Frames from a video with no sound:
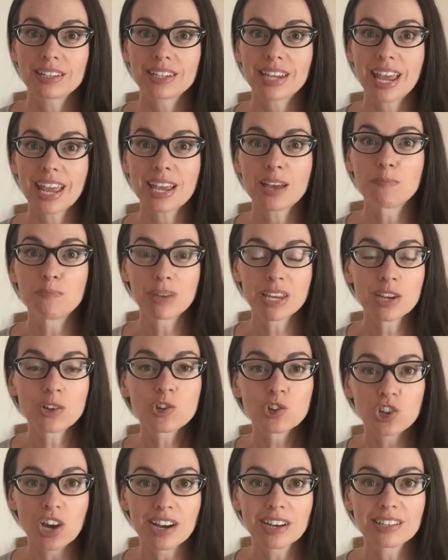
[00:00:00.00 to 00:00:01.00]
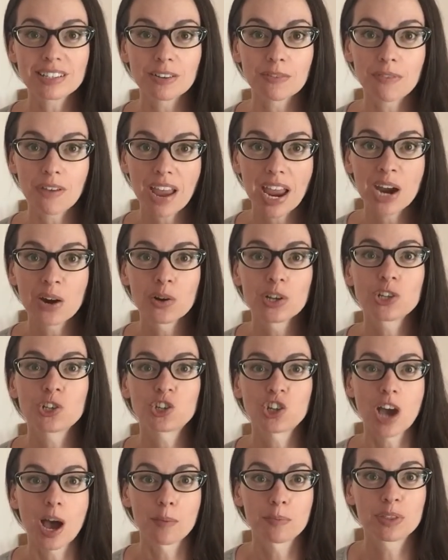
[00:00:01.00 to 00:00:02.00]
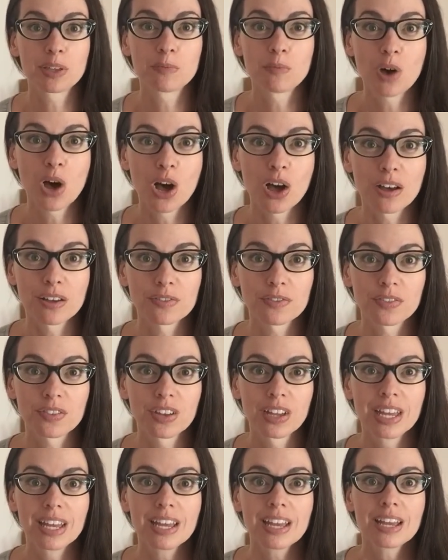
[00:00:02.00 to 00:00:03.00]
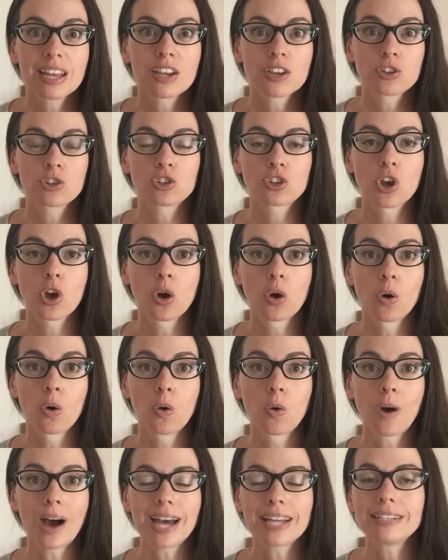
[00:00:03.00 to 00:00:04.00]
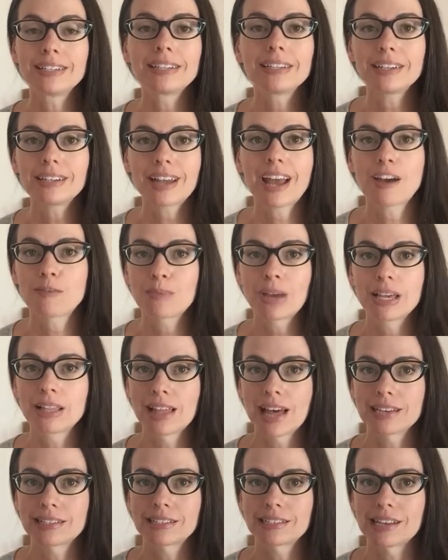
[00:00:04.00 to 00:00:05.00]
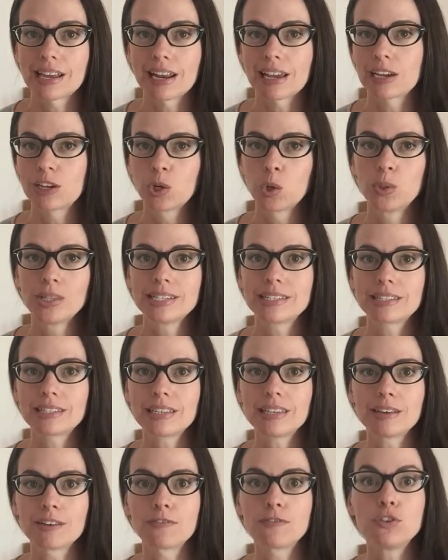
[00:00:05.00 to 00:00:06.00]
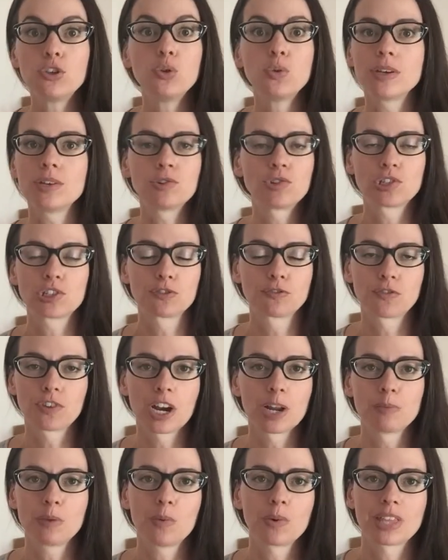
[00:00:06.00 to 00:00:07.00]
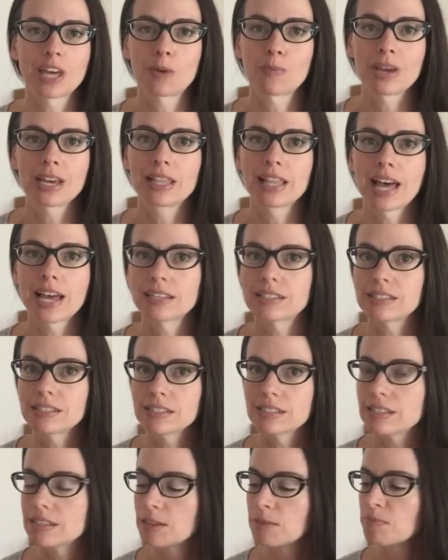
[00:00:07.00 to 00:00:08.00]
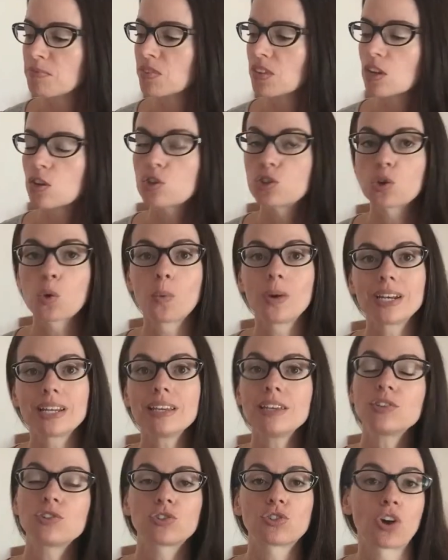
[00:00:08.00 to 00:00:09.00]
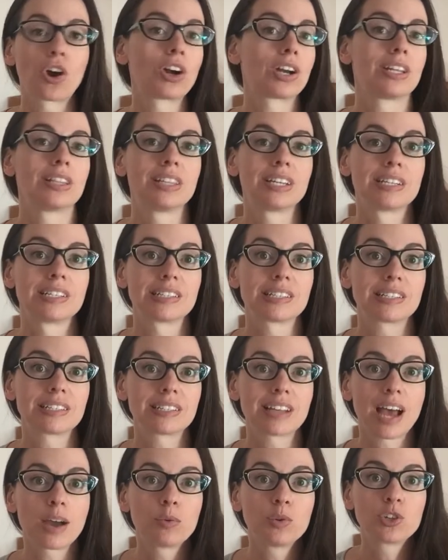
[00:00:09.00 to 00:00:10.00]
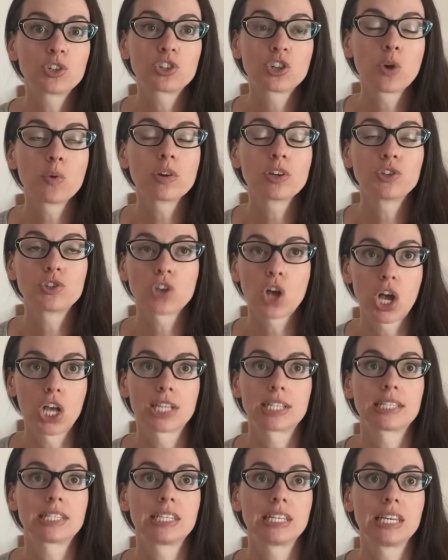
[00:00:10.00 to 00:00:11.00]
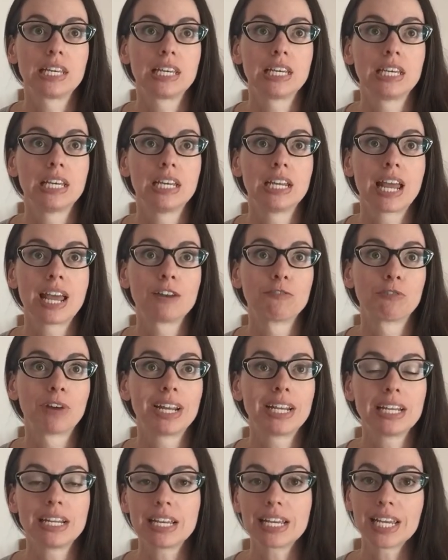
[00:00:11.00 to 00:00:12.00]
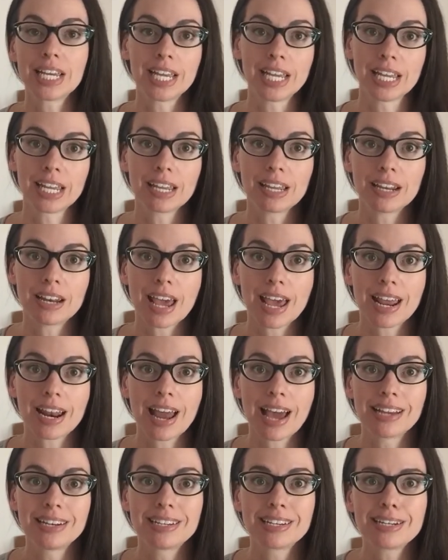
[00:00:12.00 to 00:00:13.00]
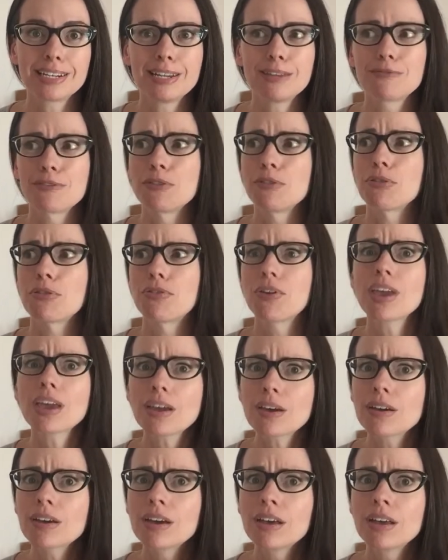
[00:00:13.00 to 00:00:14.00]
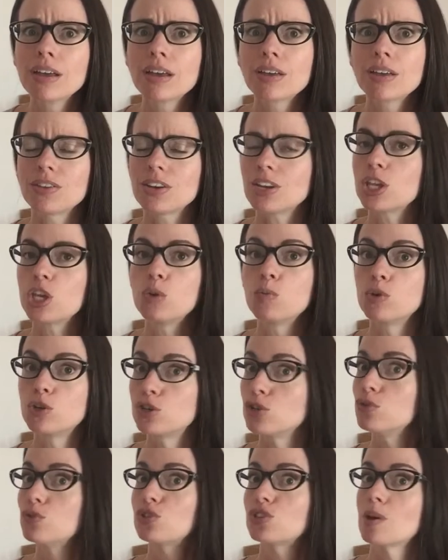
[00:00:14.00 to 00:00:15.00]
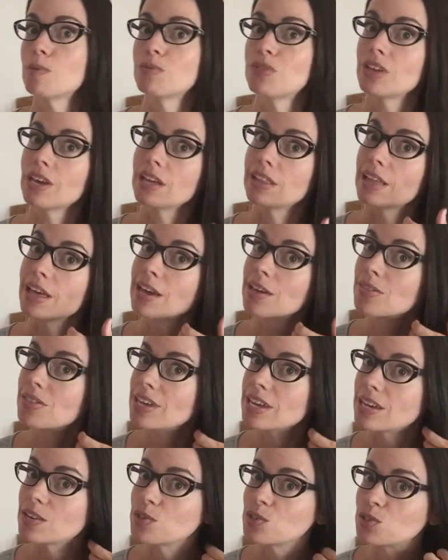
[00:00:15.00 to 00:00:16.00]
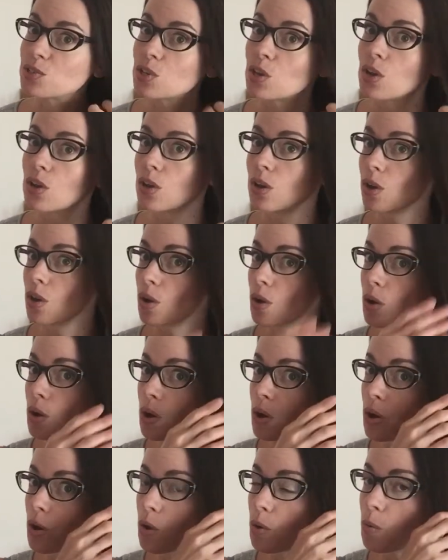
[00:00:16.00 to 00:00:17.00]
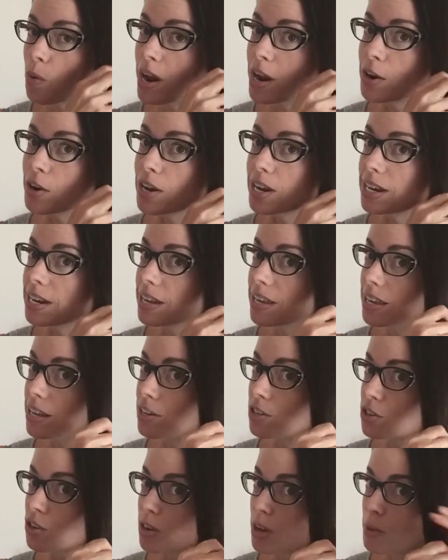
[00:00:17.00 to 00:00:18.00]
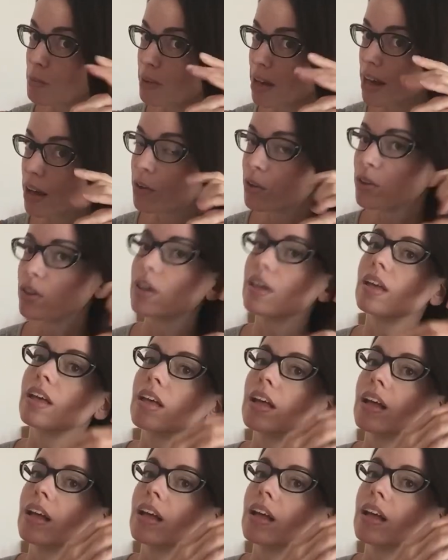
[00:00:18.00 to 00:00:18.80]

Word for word: take big chunks of hair and chop them off. So I didn't have my glasses on. I can only see a few inches in front of me without my glasses. So when he started this, I was so exhausted and ready to eat, and I didn't even think that he would do something like this, wherein he took about,